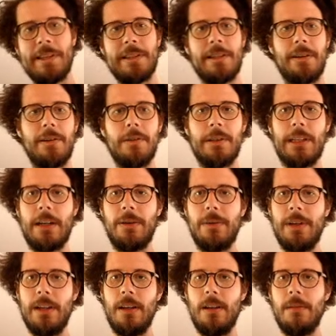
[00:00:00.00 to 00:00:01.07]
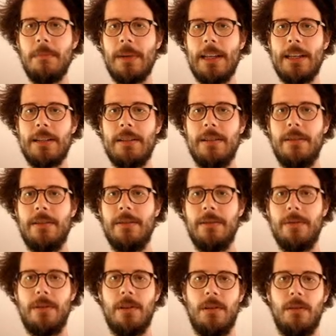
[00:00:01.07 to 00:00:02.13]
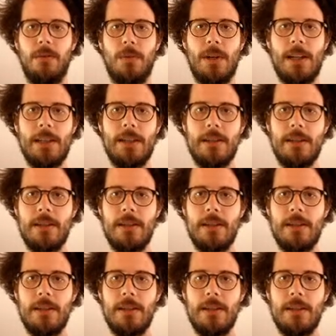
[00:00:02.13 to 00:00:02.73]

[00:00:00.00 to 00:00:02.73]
So now we managed to do goal 1.